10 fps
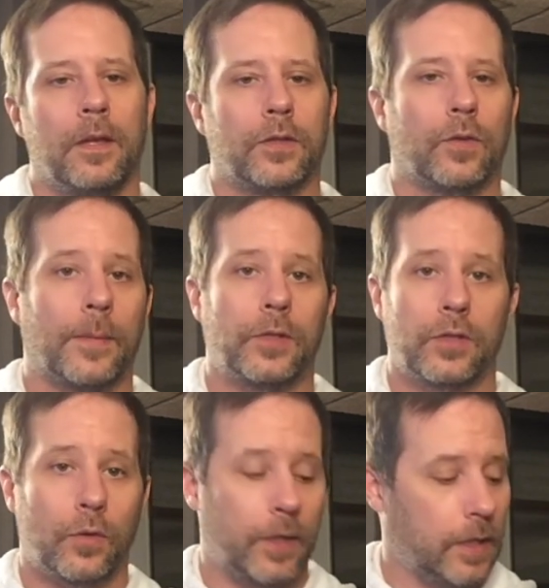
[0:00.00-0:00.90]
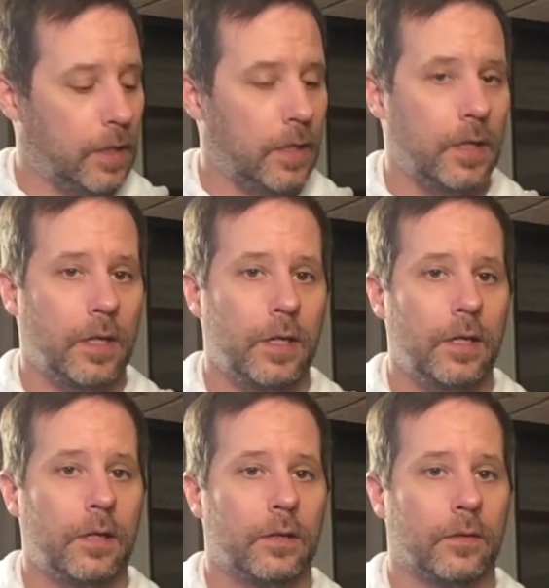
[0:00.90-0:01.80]
So I'm just going
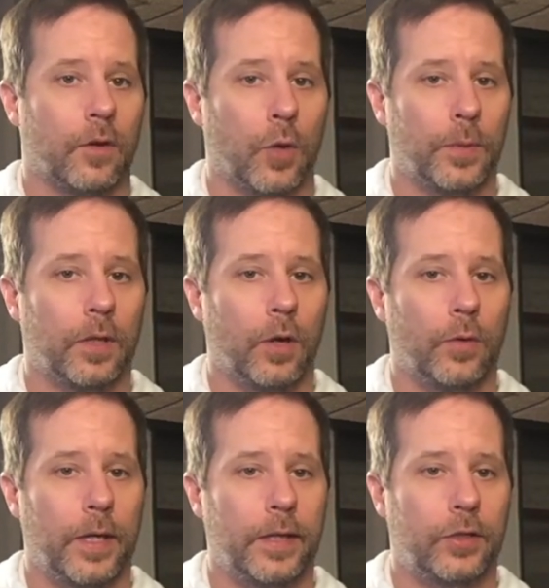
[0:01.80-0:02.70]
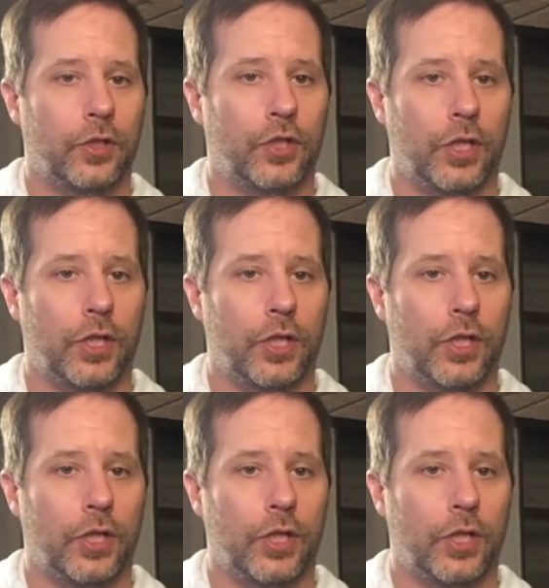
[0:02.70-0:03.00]
E, open low E, G,